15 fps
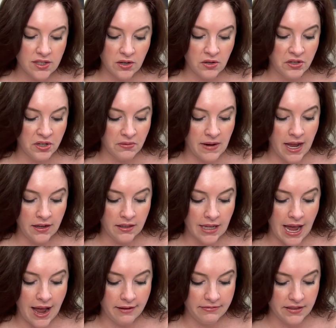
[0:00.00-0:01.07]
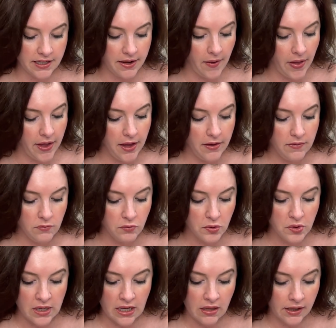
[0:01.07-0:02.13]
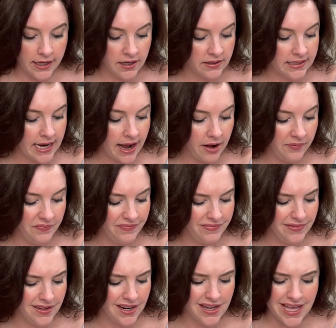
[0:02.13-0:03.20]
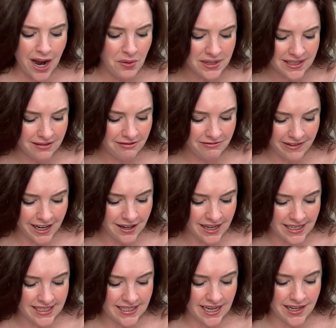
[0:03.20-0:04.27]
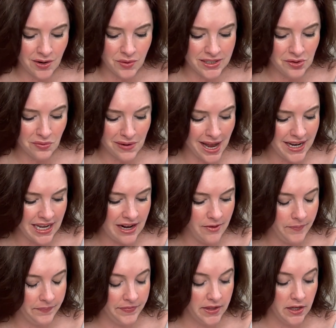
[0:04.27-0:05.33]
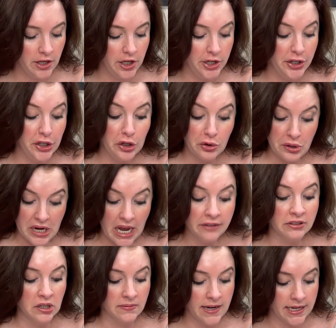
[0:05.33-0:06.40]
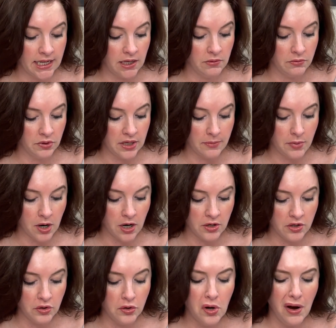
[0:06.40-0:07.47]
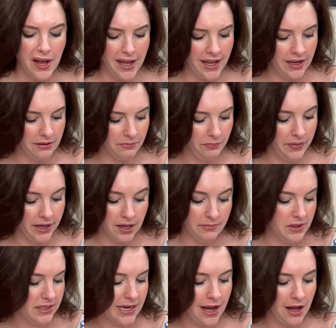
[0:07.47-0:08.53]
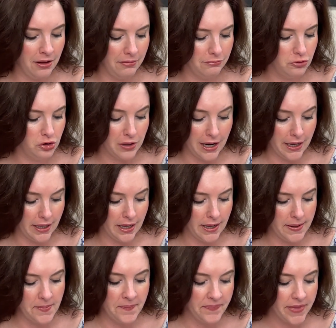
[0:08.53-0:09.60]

circled around, laughed. Rooney glared down. That wasn't fair, I said. I wasn't ready. You're never ready, Rooney barked. Go ahead, pick up the towel. Try again.